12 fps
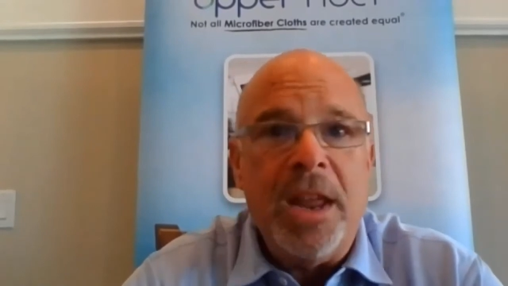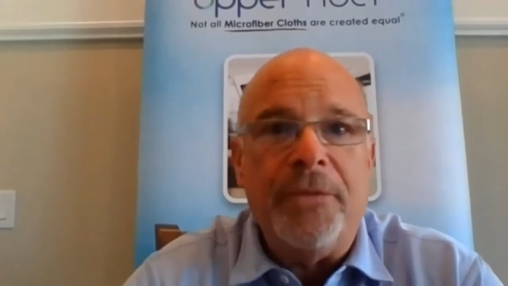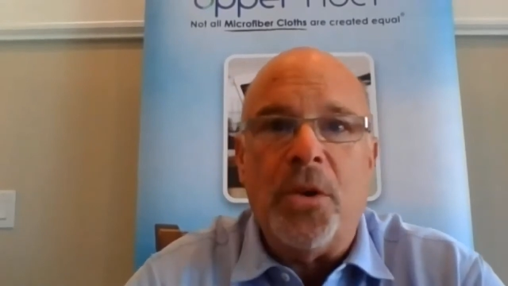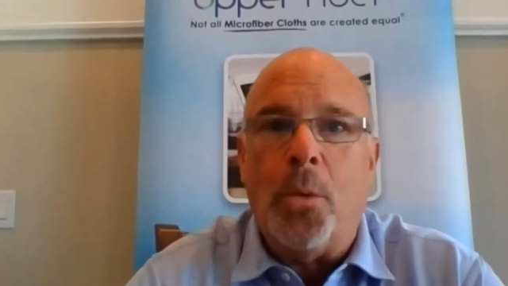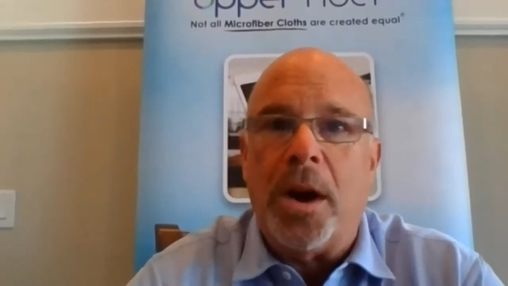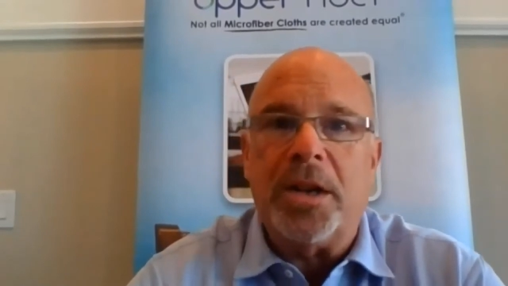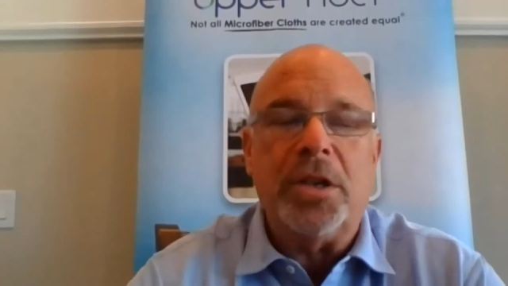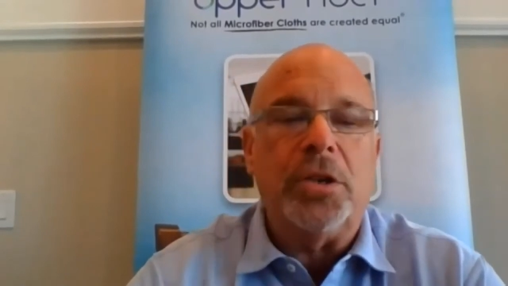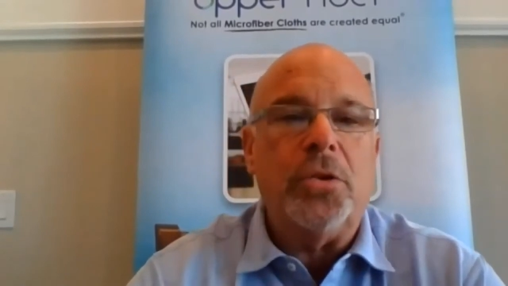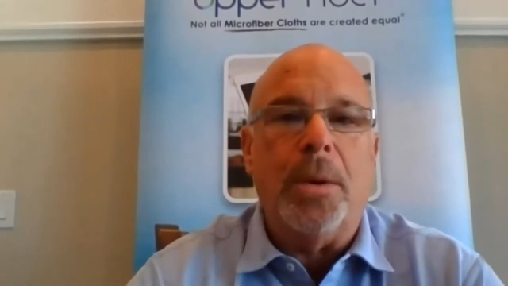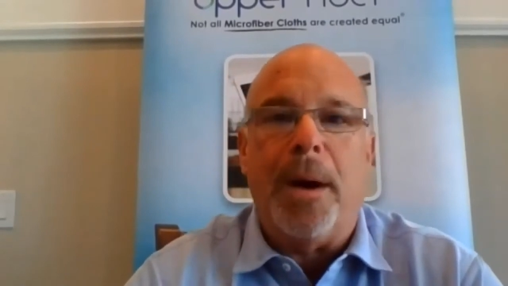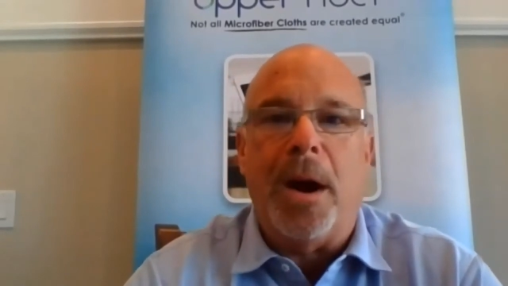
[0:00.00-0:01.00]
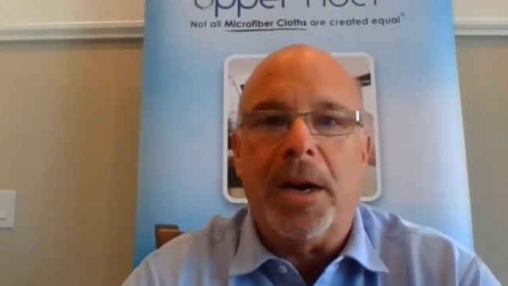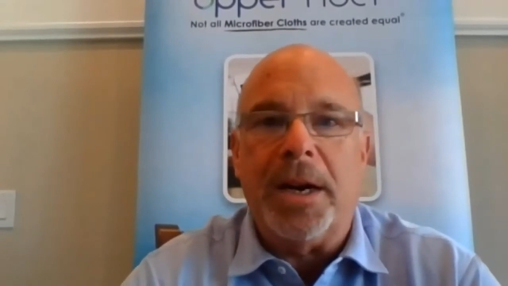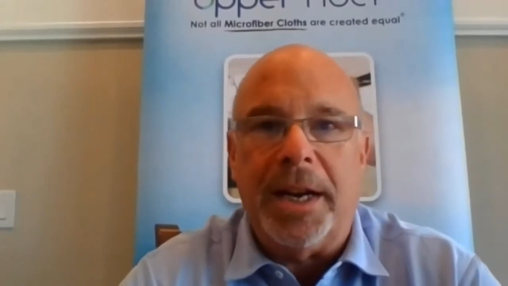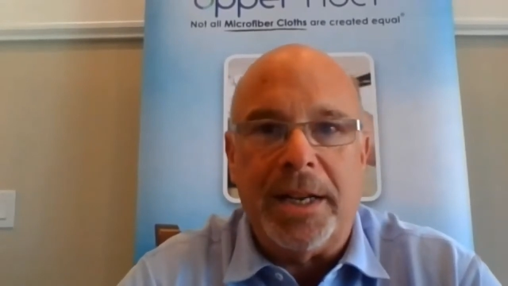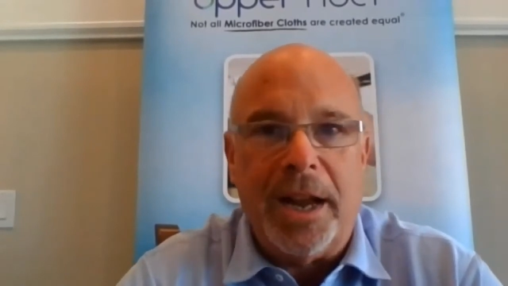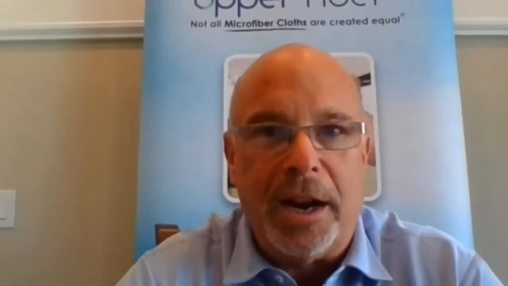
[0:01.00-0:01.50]
If you want us to do a
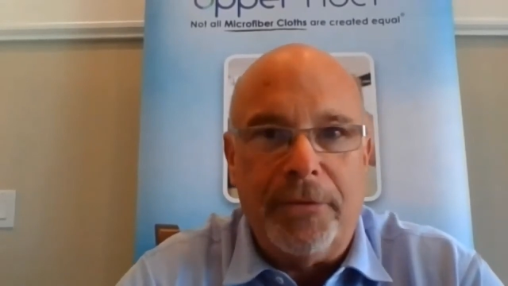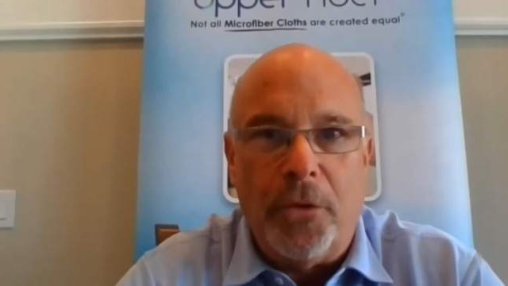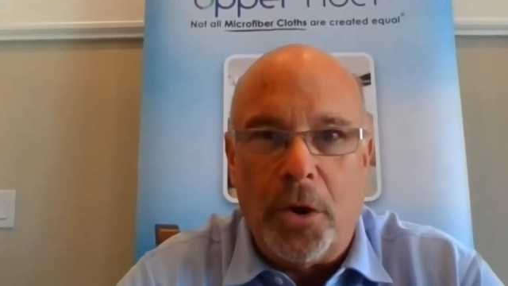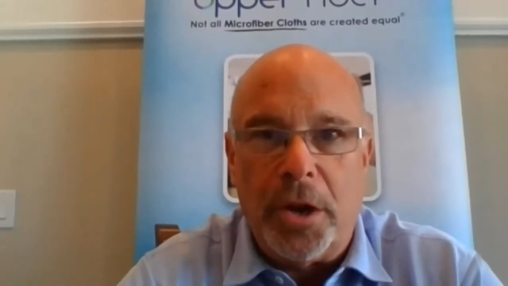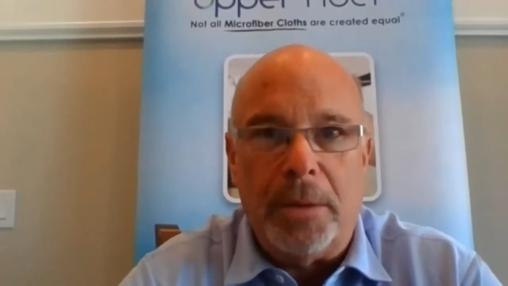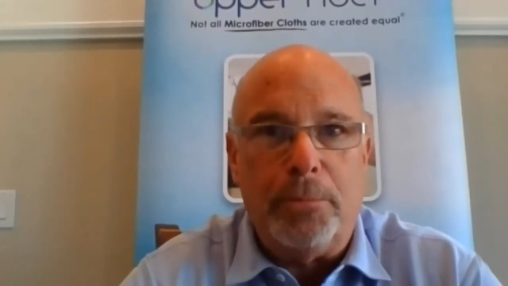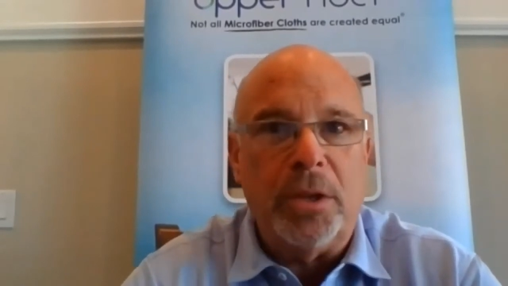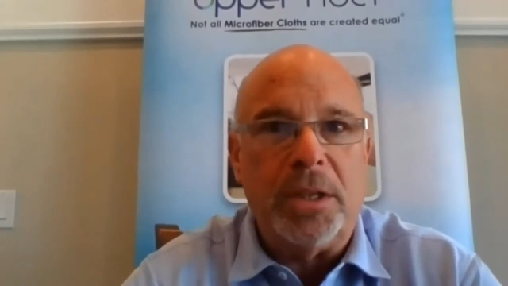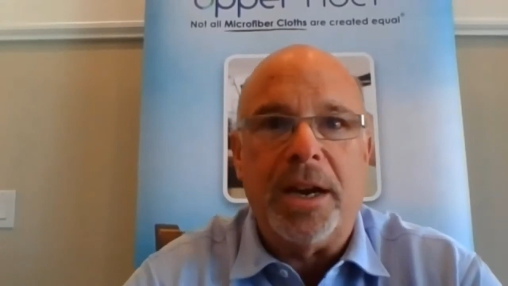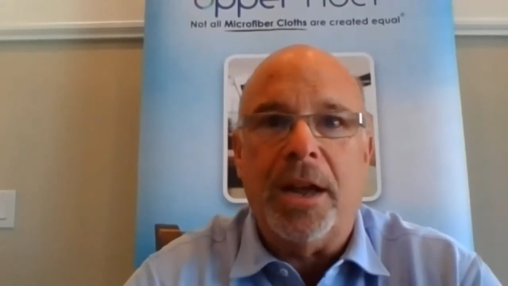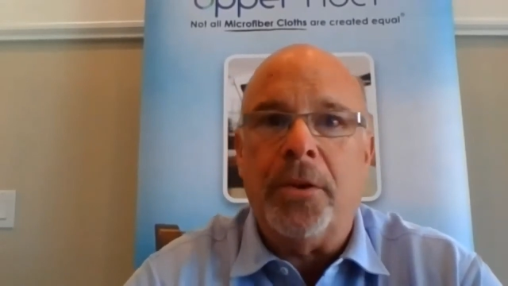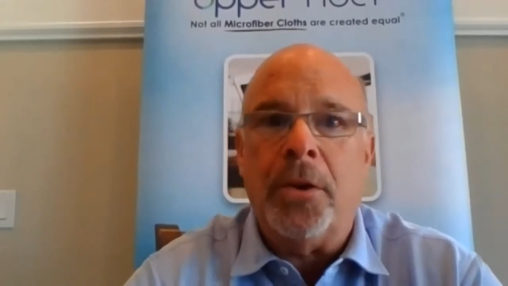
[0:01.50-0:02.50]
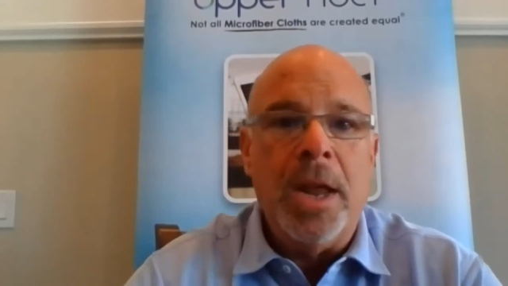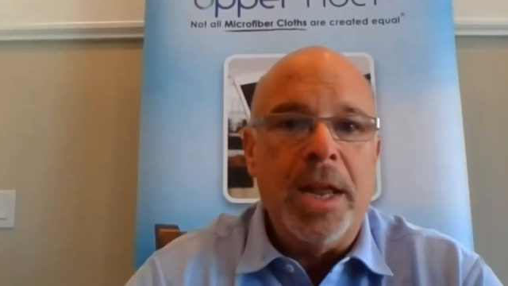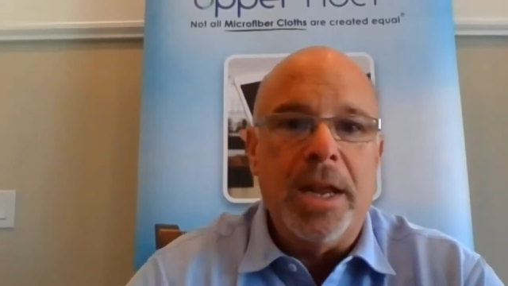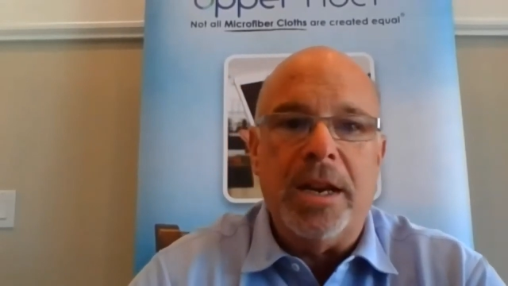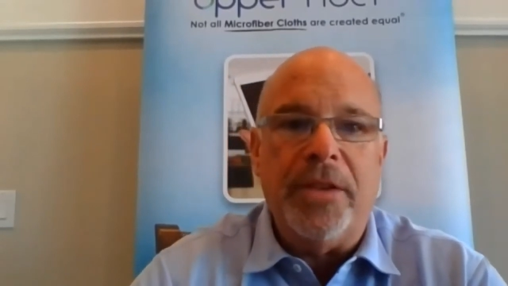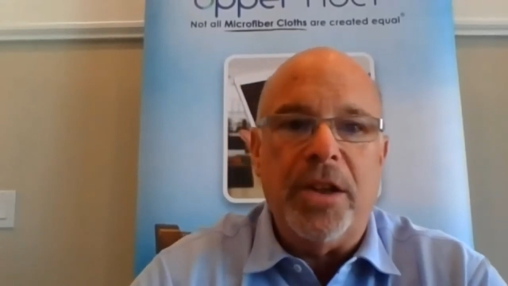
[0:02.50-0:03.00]
marketing deck for you and put together
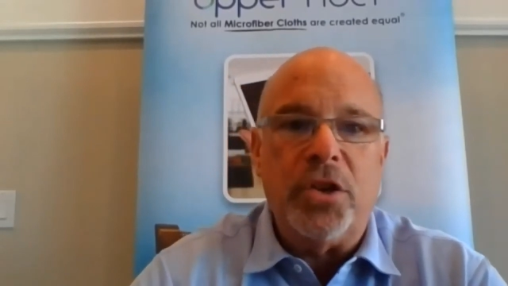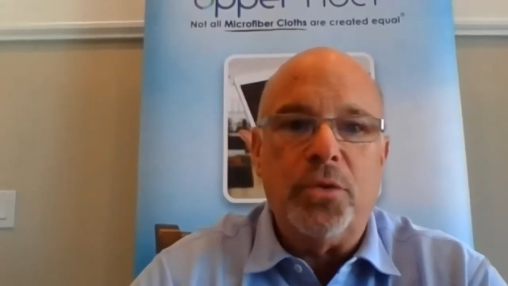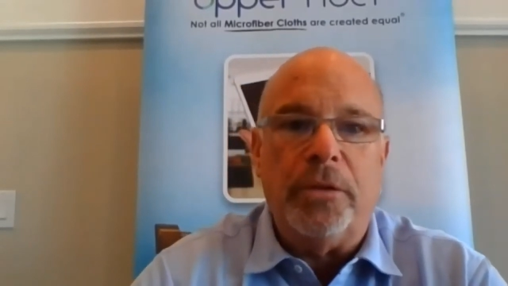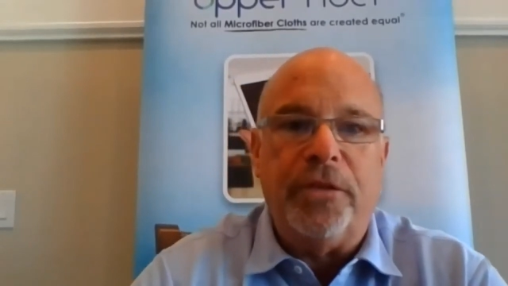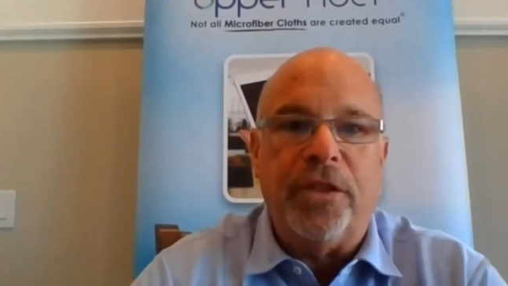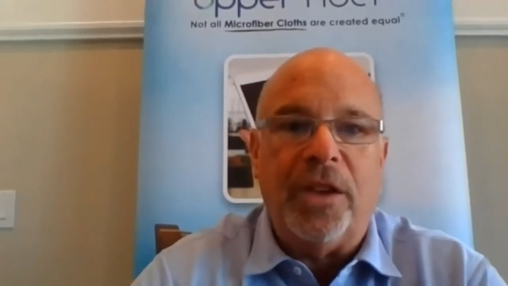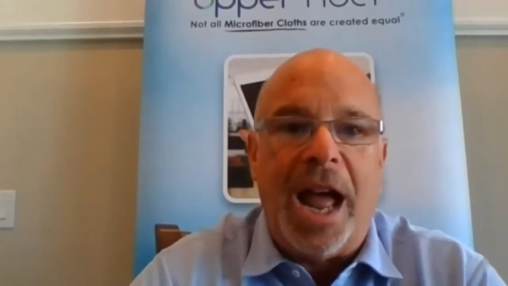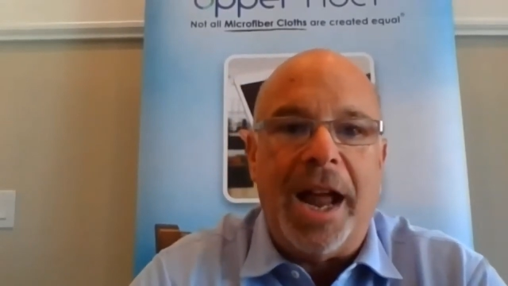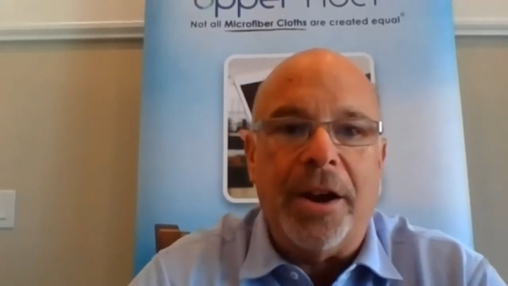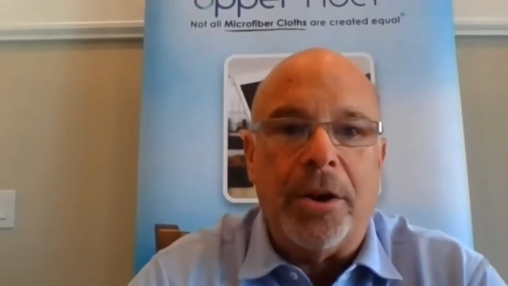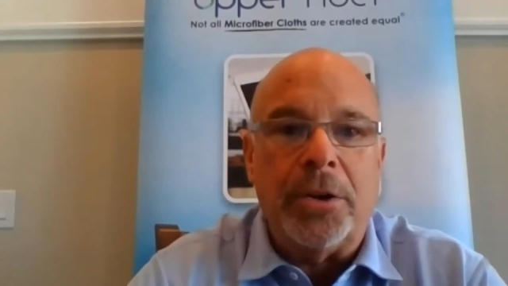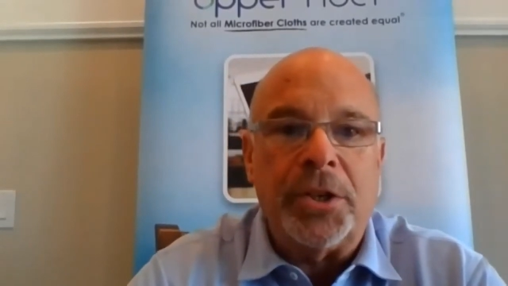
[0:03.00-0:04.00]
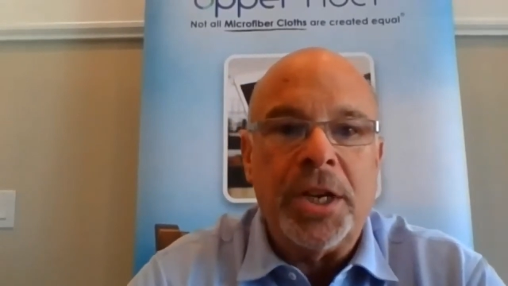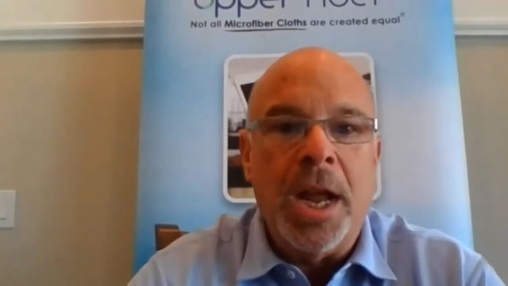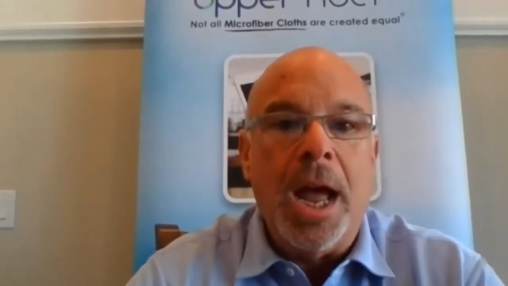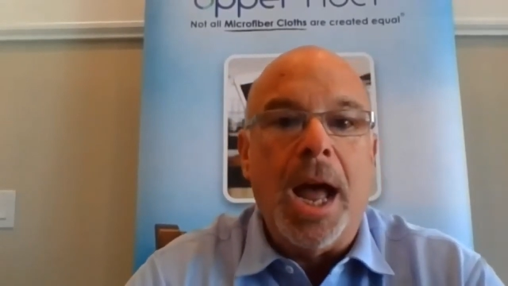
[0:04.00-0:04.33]
individual flyers,